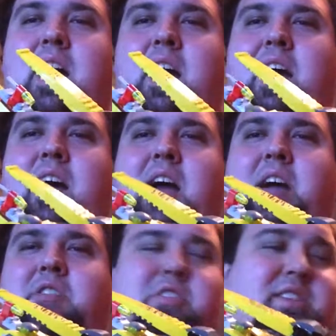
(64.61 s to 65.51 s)
Uh,
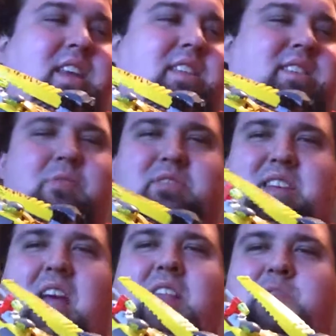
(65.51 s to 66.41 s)
I understand it's it's
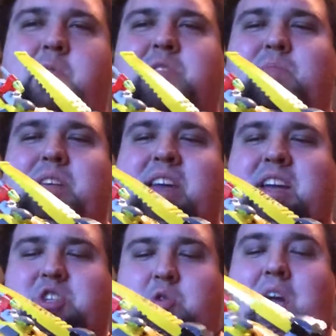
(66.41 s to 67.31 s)
kind of supposed to be like
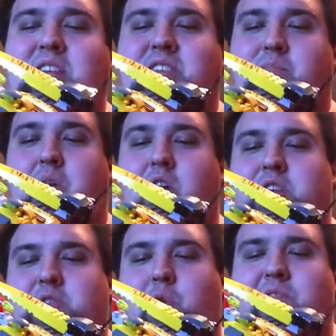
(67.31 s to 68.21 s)
a Jurassic
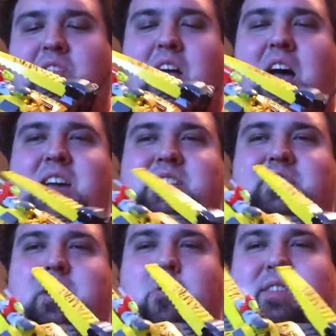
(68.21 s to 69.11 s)
Park sort of a line,
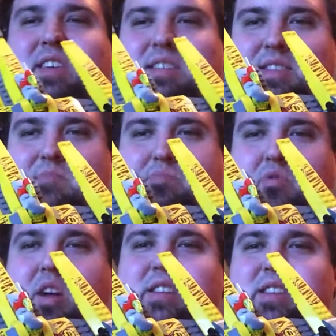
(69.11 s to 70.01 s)
so the the
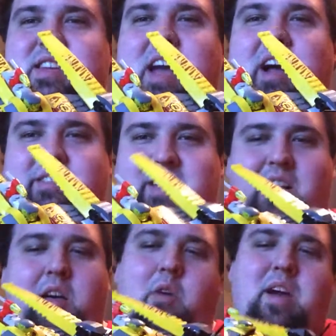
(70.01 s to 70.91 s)
bright neon
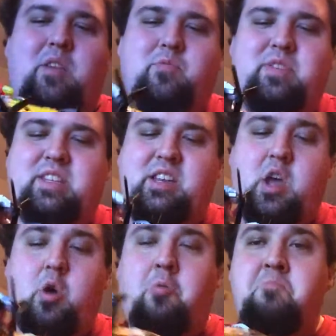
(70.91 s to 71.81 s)
yellow. I don't really
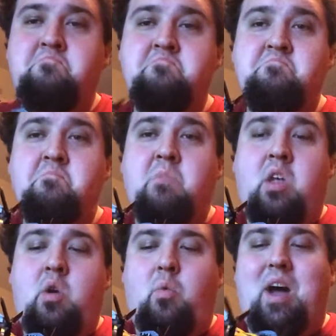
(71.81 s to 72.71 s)
know
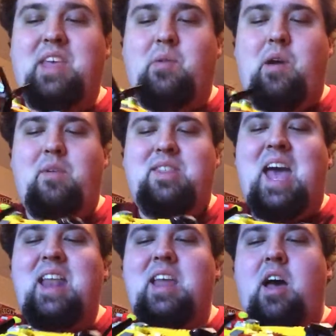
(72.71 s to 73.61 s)
why they went with
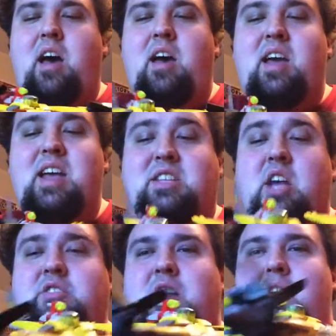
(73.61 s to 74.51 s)
that. Uh, it does.